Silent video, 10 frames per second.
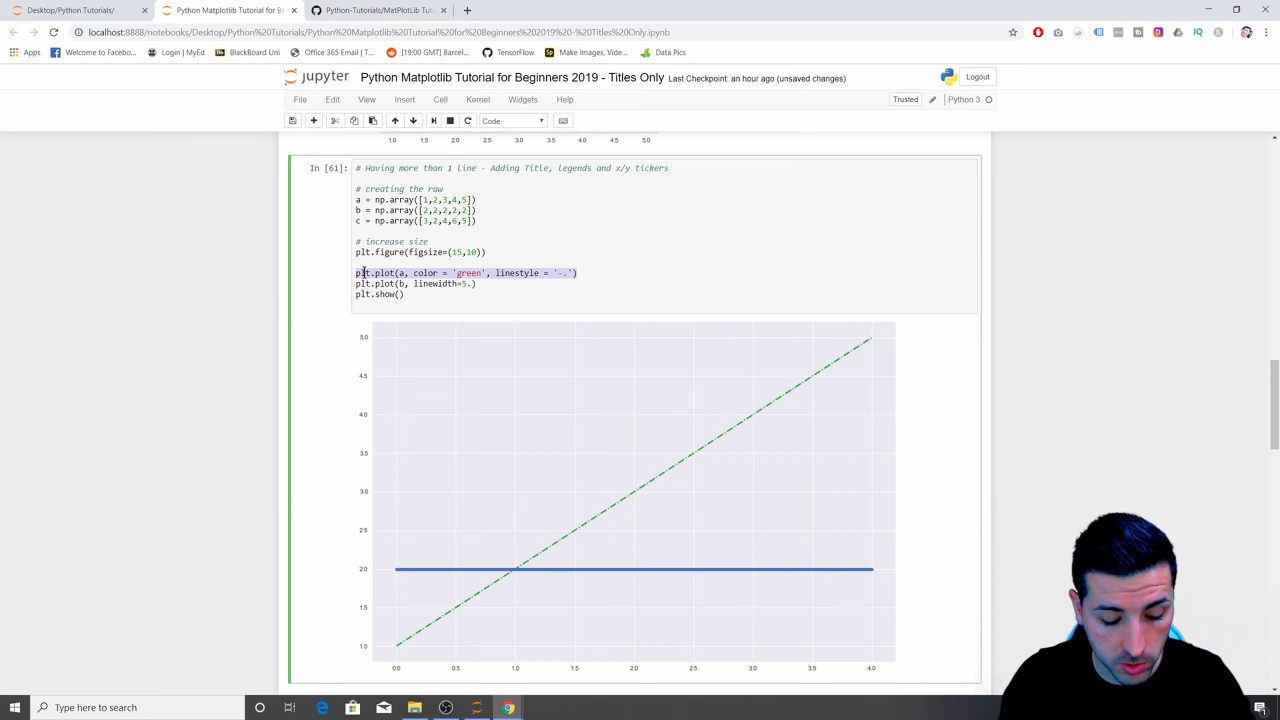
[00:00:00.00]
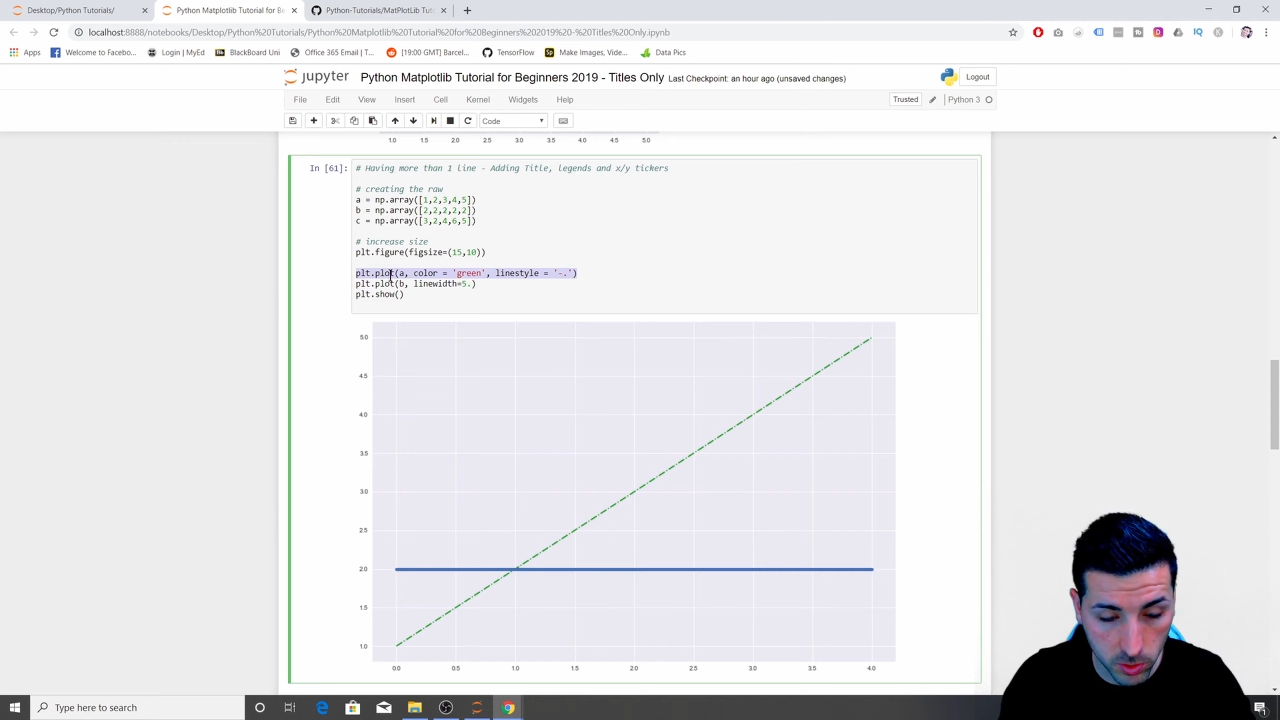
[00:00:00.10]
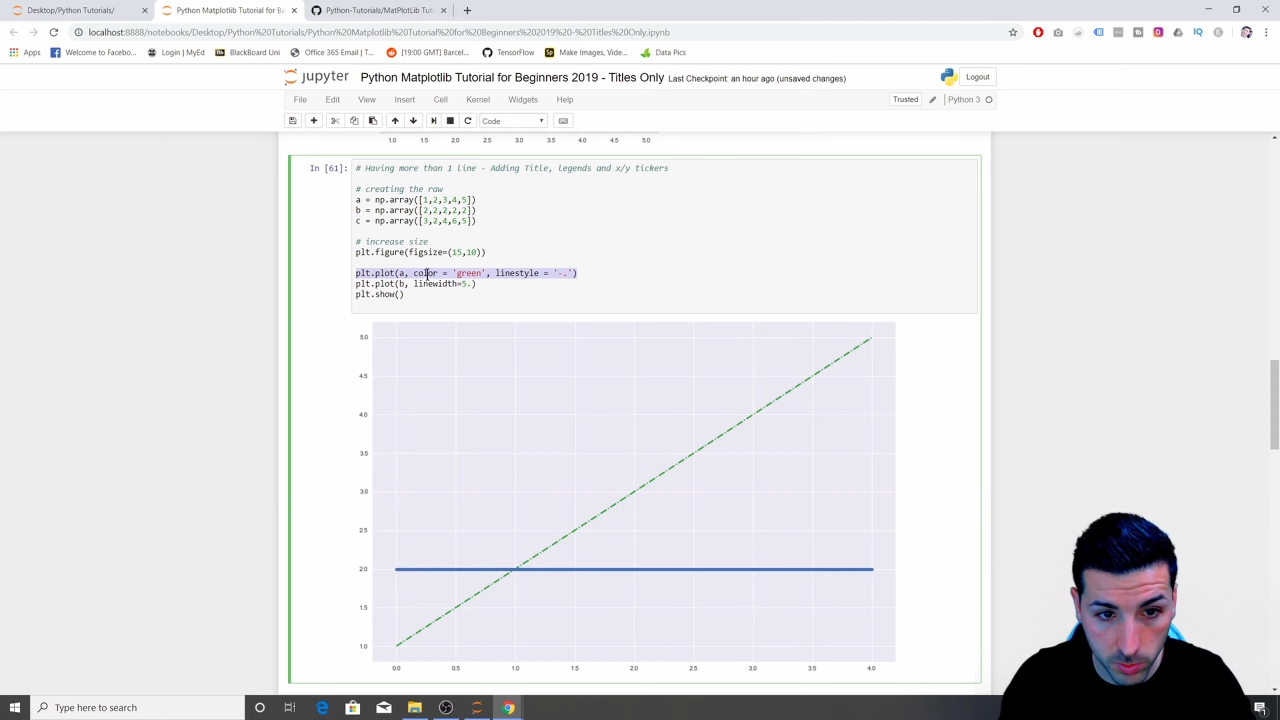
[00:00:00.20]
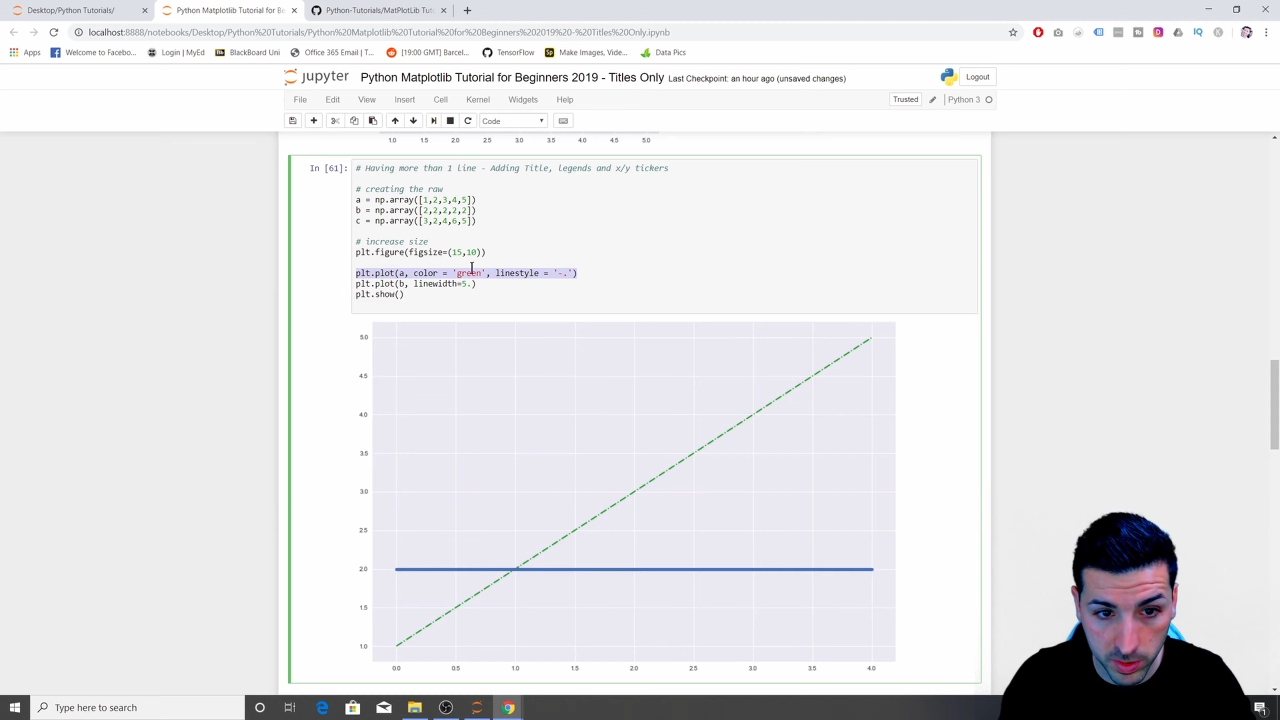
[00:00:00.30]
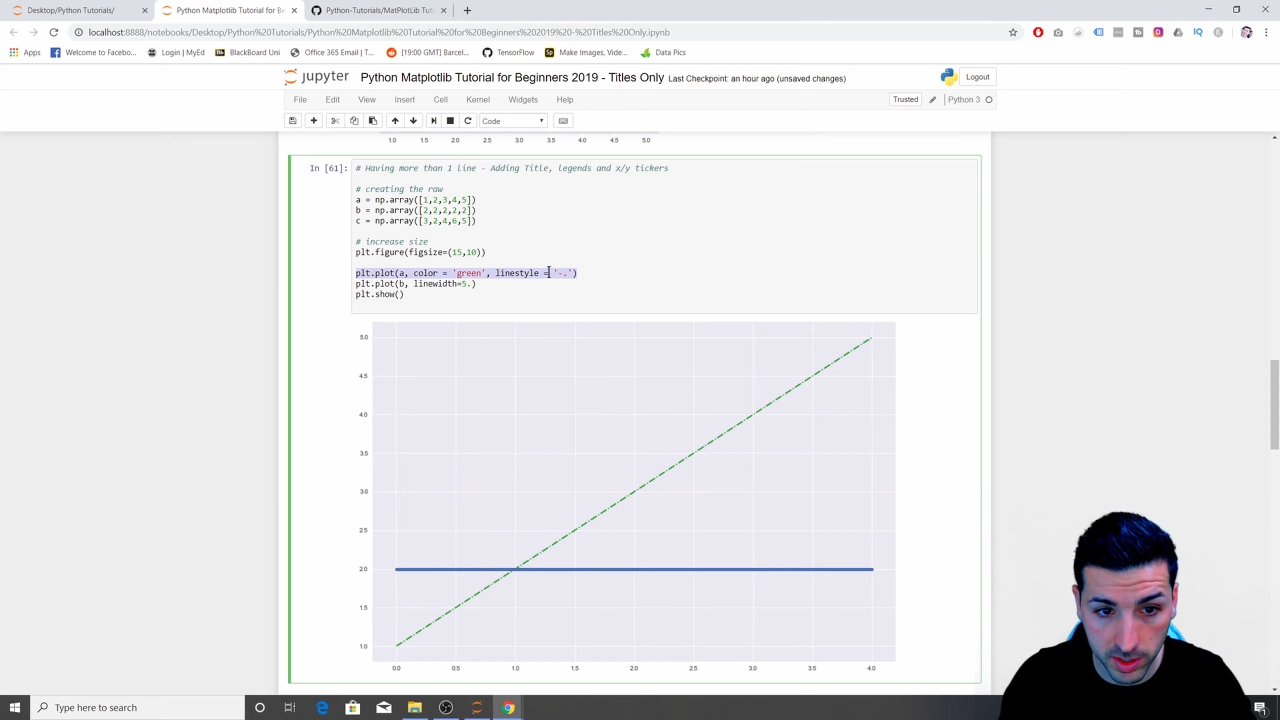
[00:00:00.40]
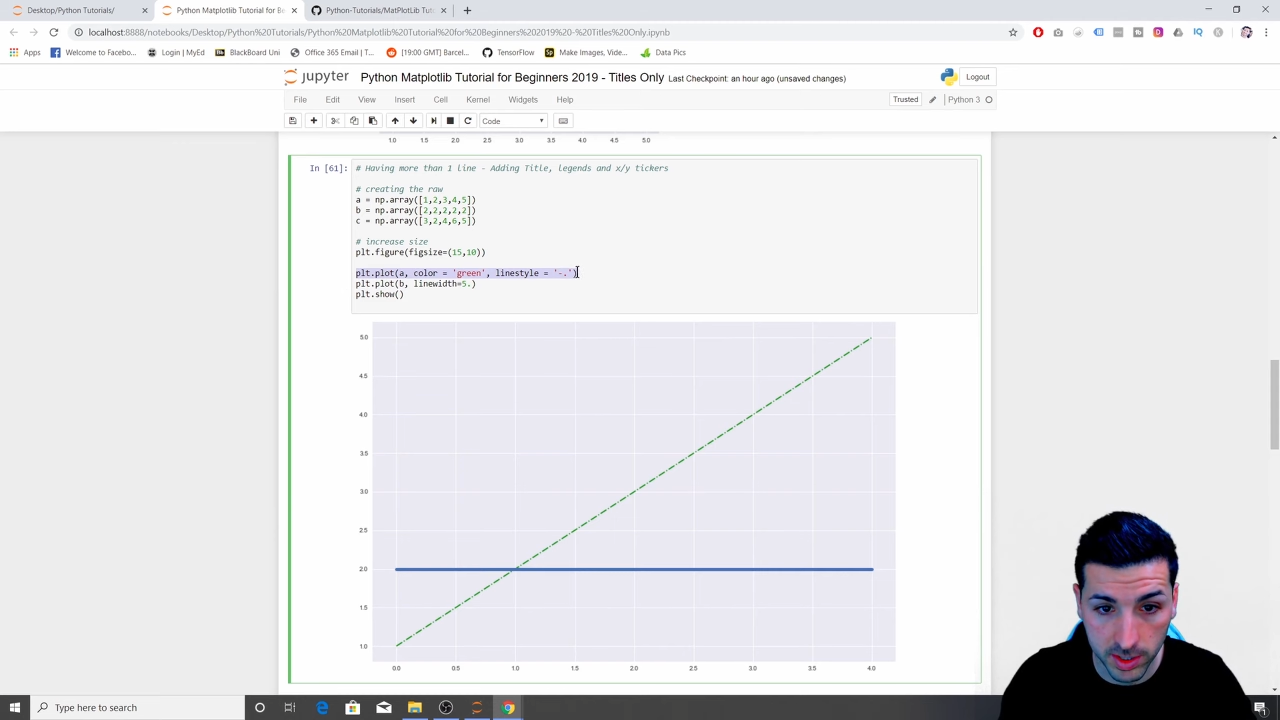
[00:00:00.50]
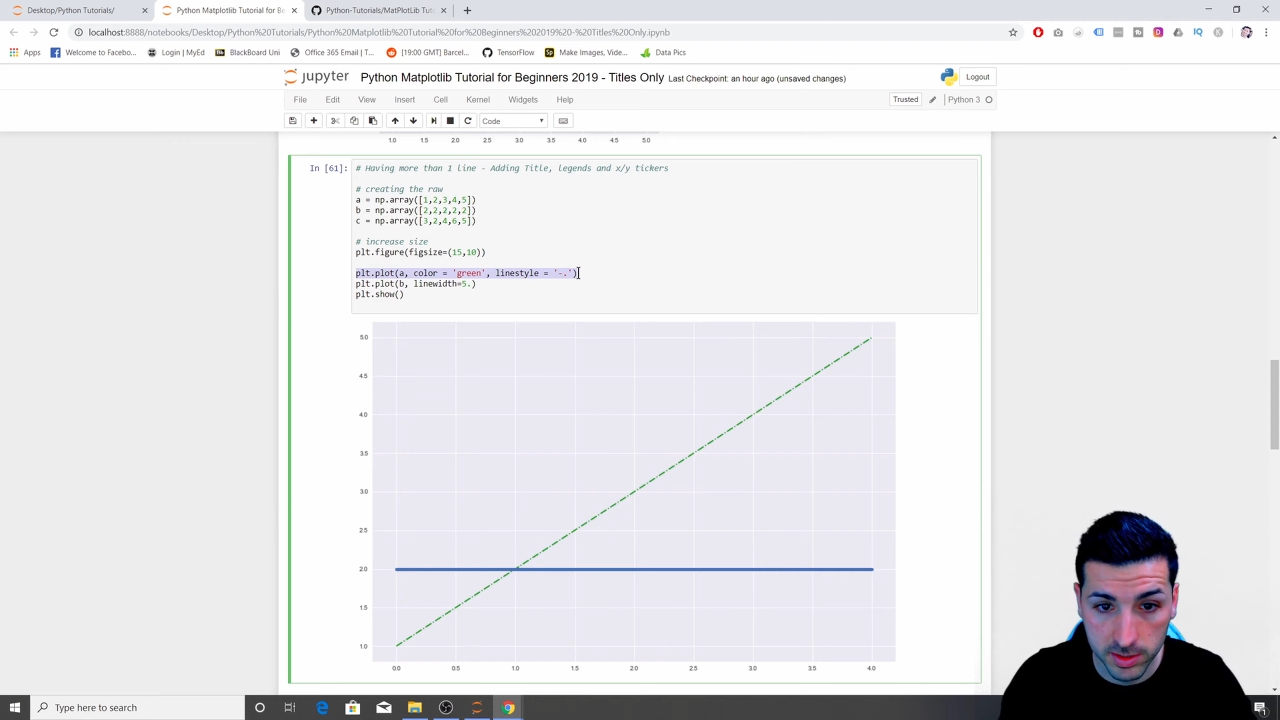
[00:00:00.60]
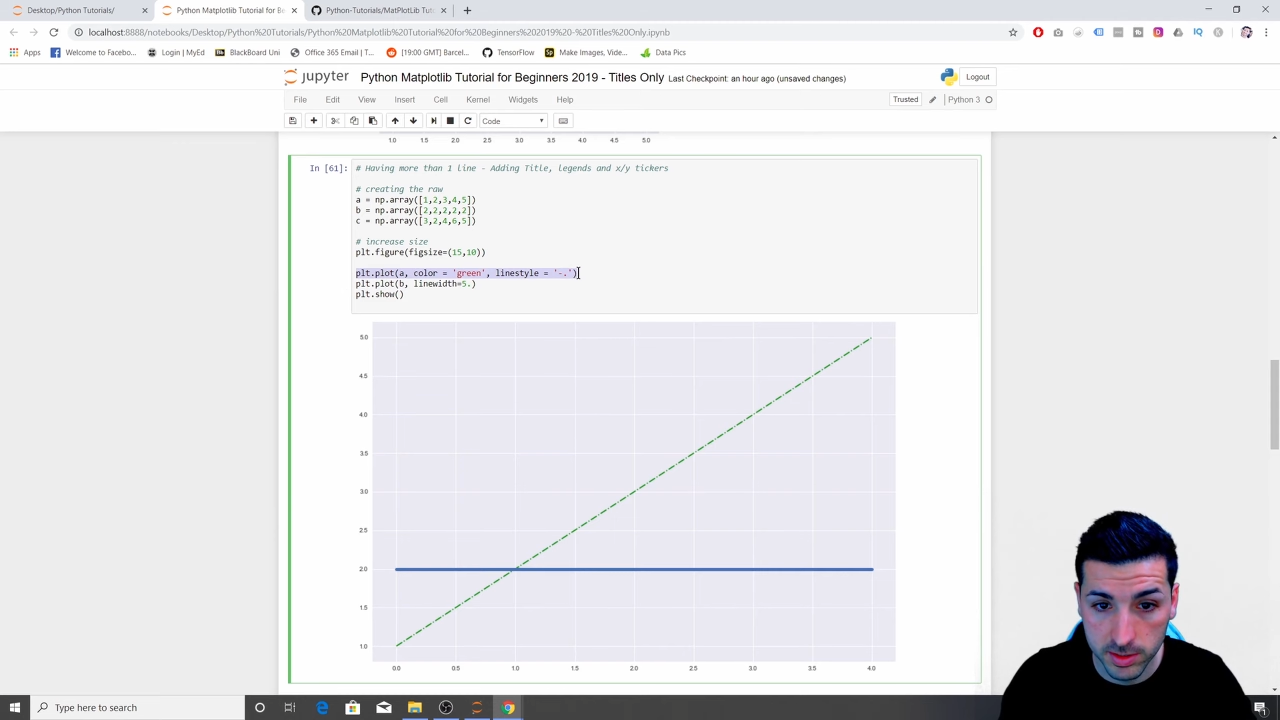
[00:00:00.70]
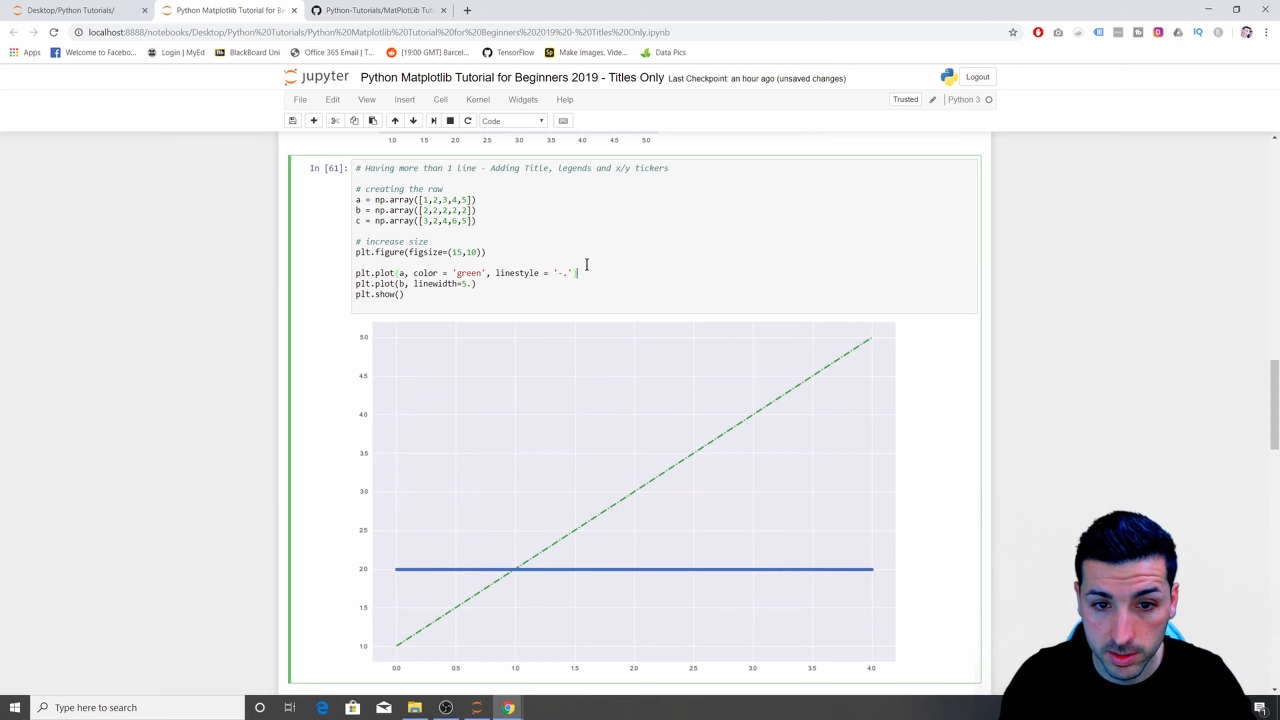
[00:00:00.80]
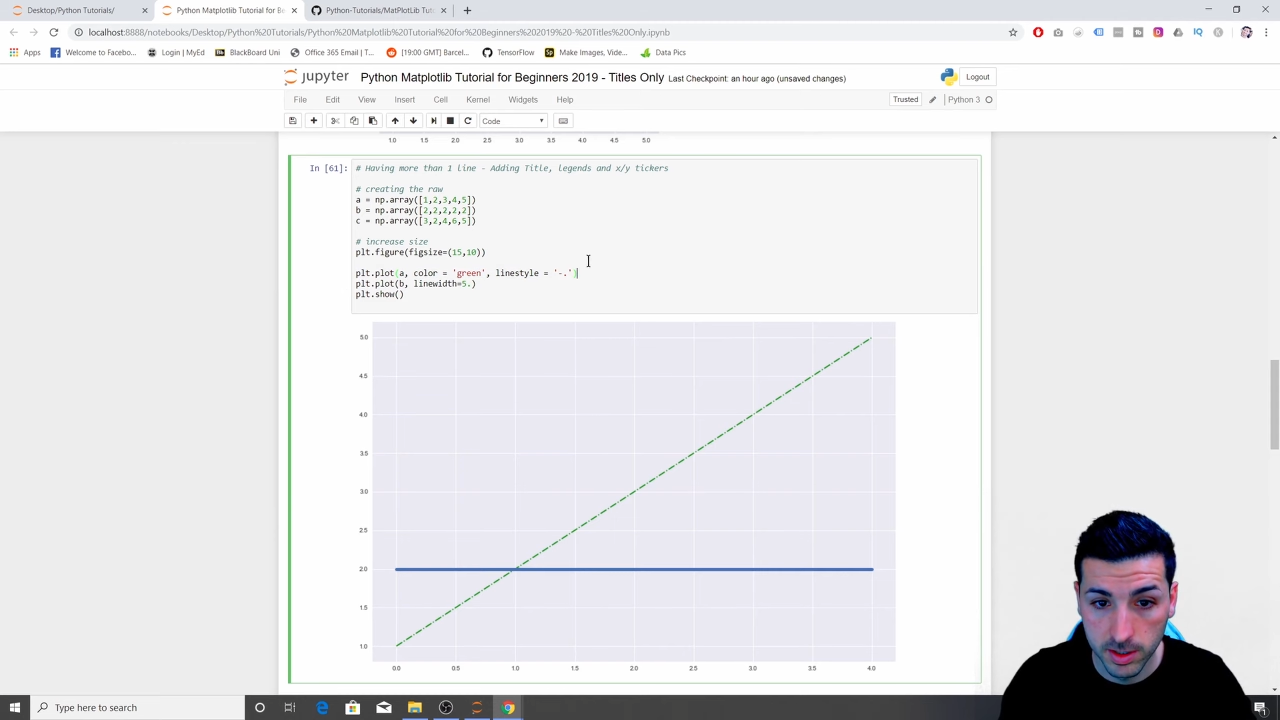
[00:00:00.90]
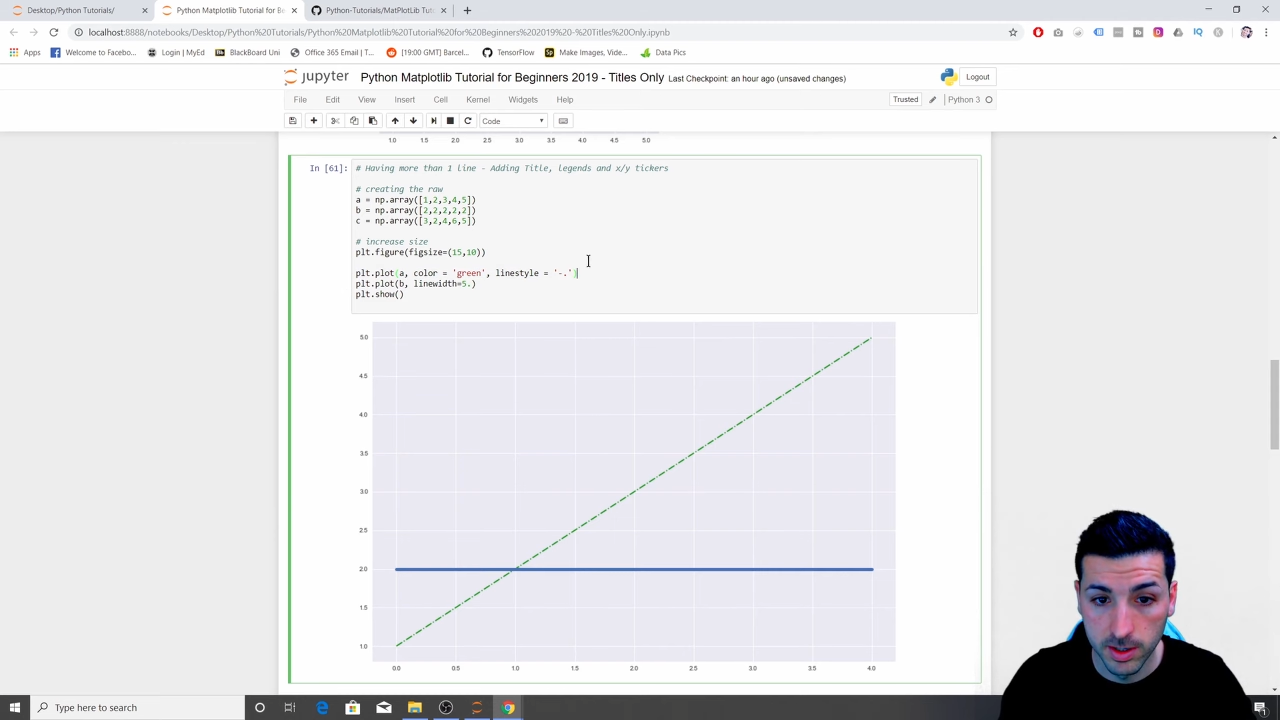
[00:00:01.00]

copy this,